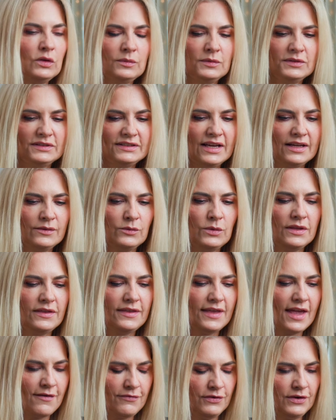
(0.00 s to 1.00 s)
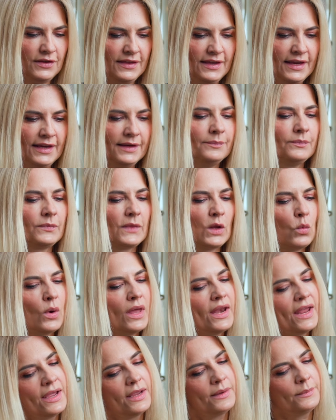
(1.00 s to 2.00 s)
almost done with everything.
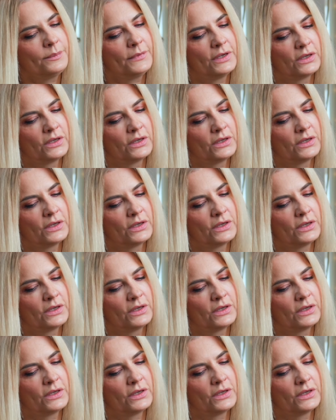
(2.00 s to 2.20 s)
When I'm